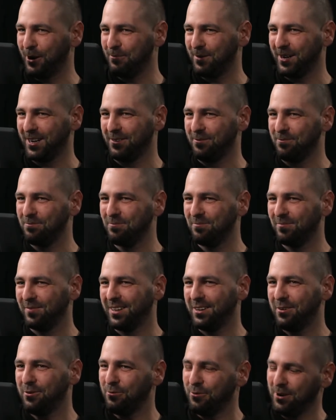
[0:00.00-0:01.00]
I mean,
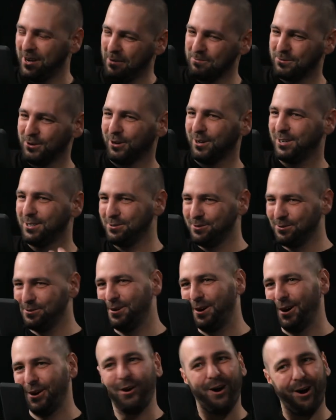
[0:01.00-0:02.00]
when I'm talking
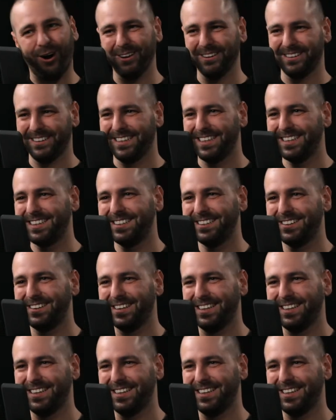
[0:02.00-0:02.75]
to a colleague uh,